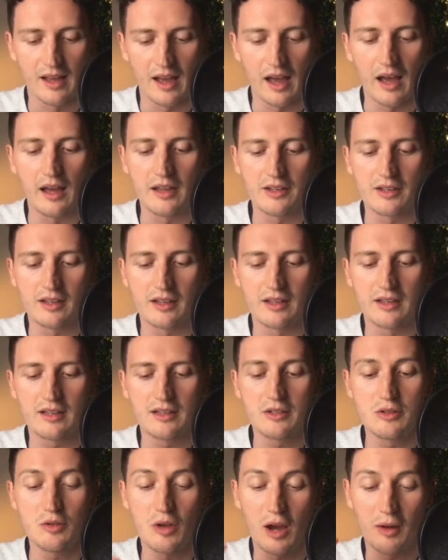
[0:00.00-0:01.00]
I'm
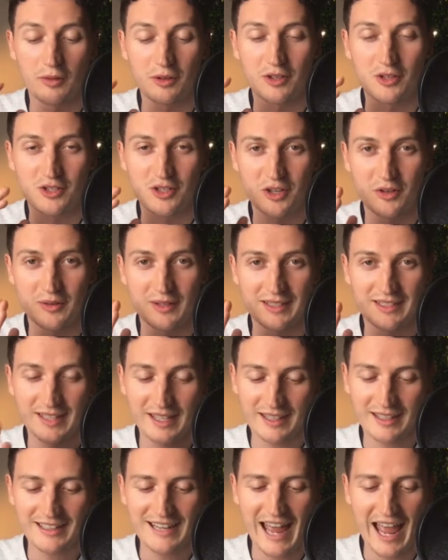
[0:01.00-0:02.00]
going to show you in a
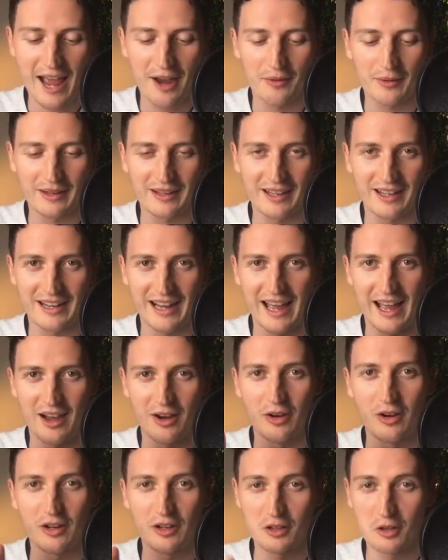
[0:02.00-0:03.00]
second how we can get
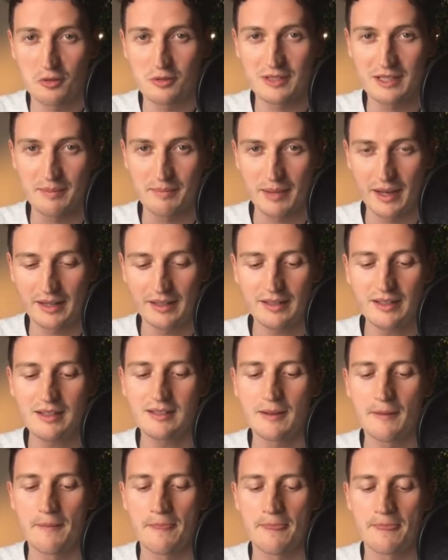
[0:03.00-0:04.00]
our close competitors